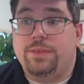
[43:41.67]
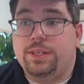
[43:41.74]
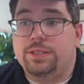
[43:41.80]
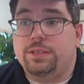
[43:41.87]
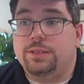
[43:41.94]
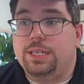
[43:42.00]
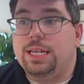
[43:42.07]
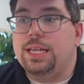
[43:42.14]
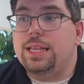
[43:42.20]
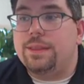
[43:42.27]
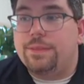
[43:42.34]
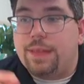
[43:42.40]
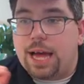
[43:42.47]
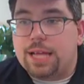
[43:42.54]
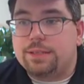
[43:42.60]
insulin.
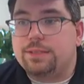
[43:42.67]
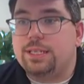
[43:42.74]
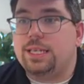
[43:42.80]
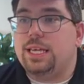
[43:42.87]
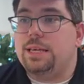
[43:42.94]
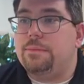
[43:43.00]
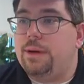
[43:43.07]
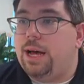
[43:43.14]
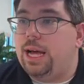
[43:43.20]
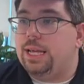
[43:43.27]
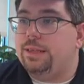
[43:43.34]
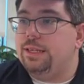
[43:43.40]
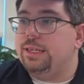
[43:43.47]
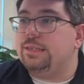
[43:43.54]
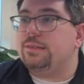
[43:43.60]
That's the key
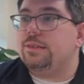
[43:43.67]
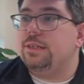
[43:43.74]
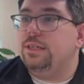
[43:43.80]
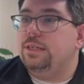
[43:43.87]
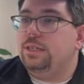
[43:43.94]
behind this.